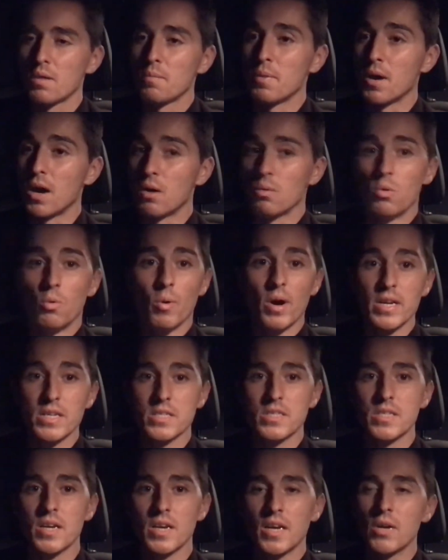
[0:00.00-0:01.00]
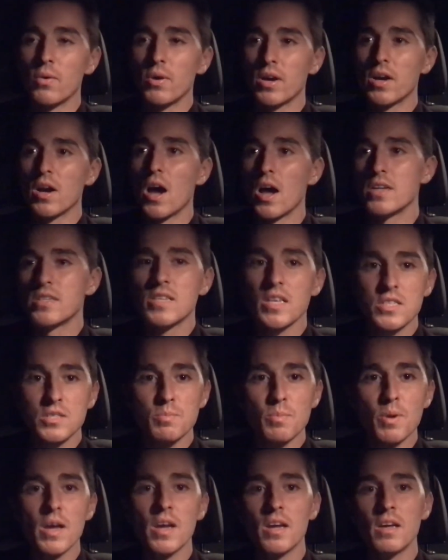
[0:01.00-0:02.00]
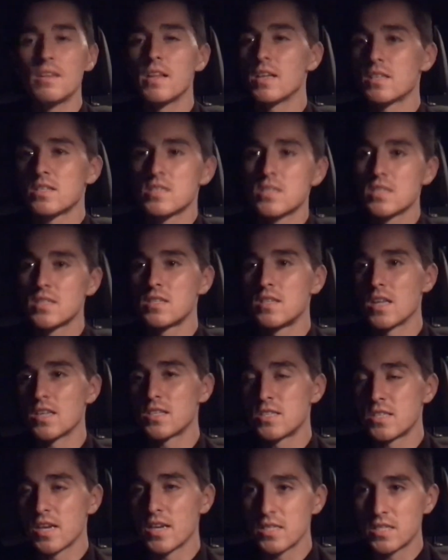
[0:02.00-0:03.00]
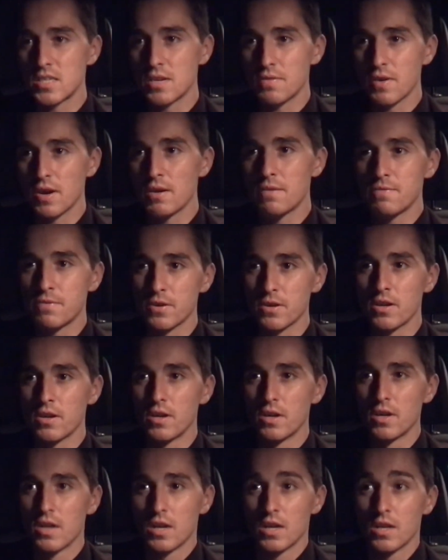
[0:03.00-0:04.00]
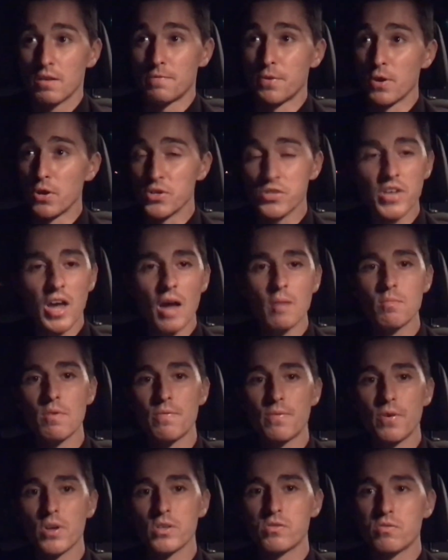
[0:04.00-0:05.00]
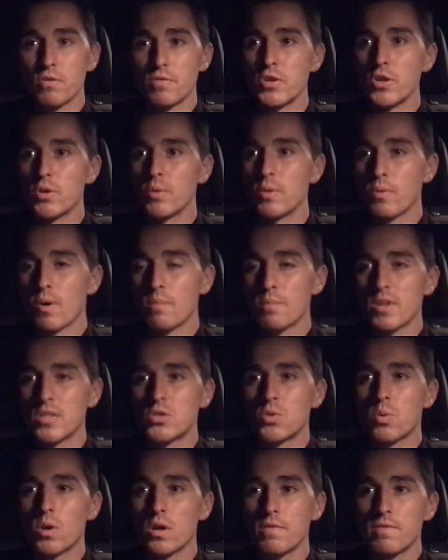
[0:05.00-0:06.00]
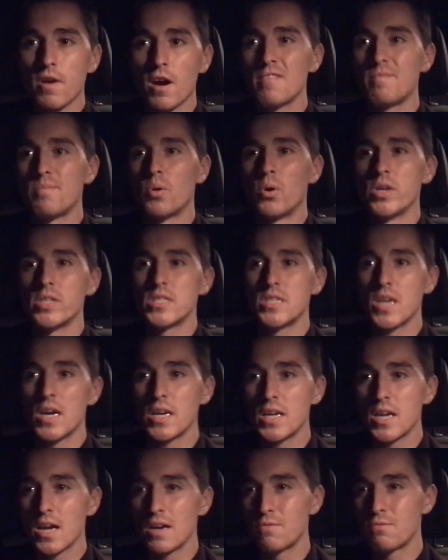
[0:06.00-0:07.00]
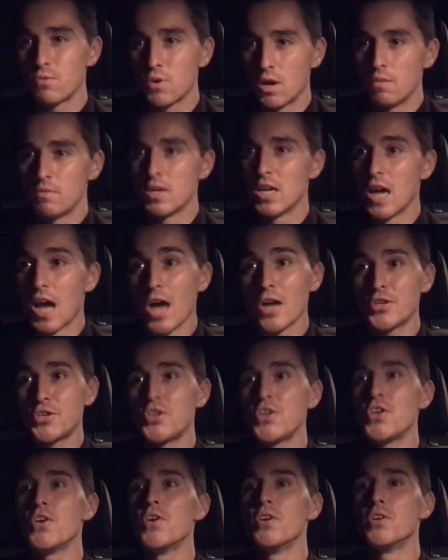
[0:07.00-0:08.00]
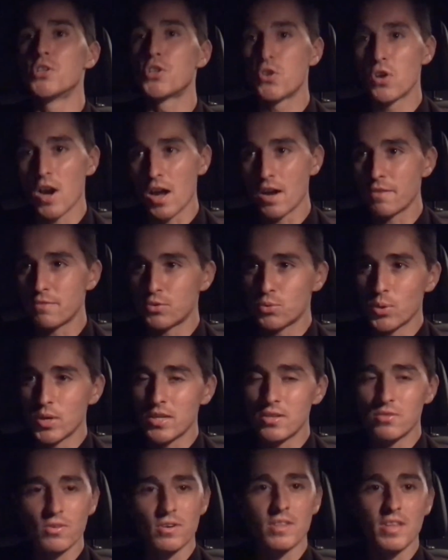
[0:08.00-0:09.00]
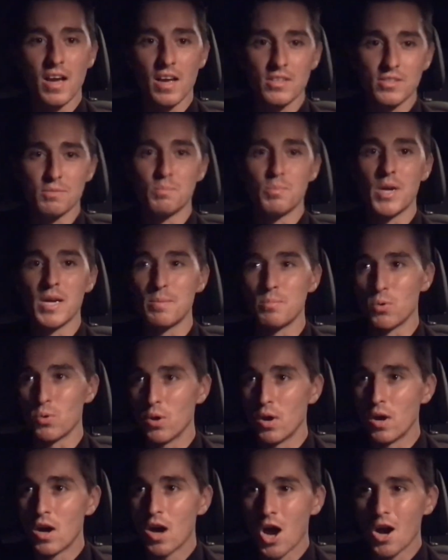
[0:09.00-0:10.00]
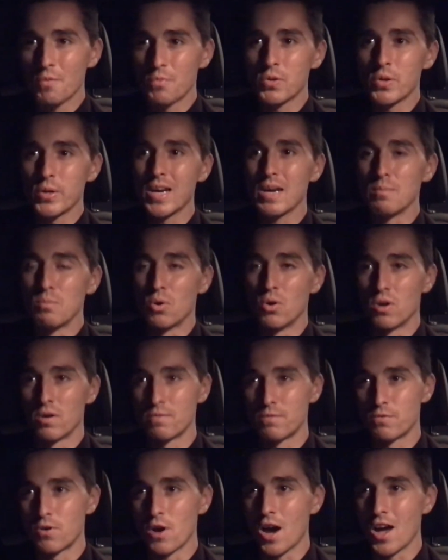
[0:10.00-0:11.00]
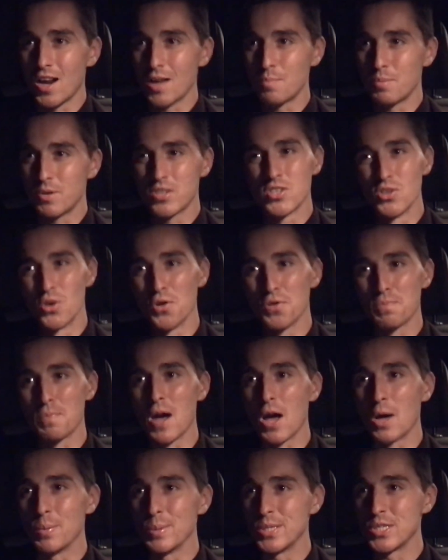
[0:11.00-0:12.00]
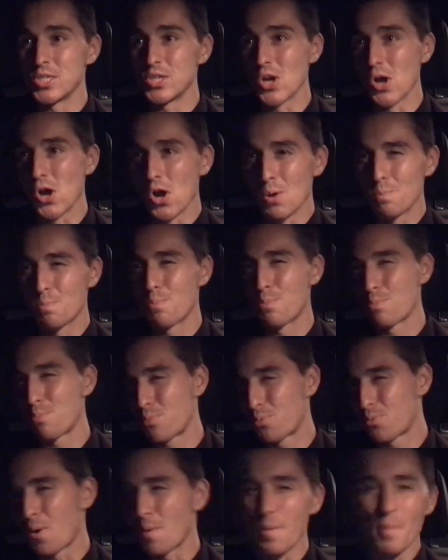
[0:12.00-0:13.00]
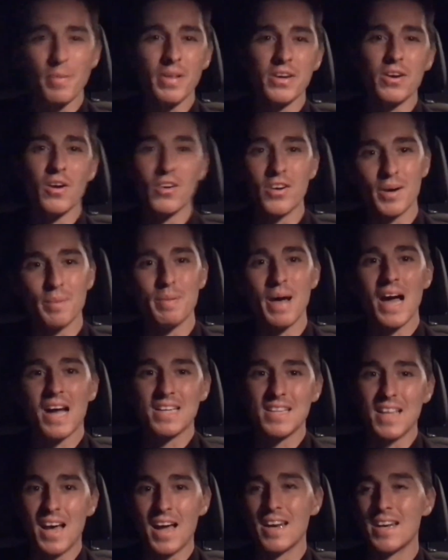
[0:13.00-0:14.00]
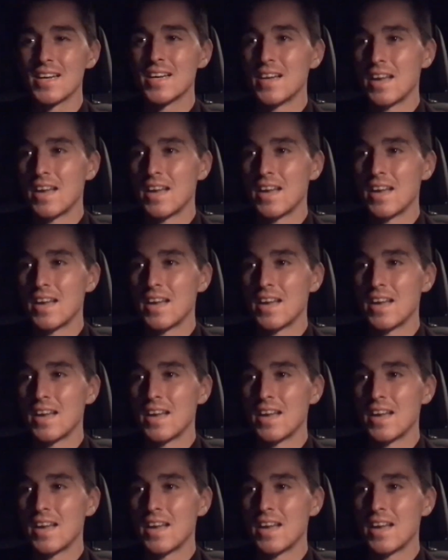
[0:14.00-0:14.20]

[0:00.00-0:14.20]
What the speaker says: But we'll wait and see. Anyway, guys, that's me. That's Saints TV for the first game, the first review. We won by 25 points at Etihad in front of a huge crowd of 23,000 people. Hopefully we get more on Friday, but it's North Melbourne, so I'm probably not going to back that.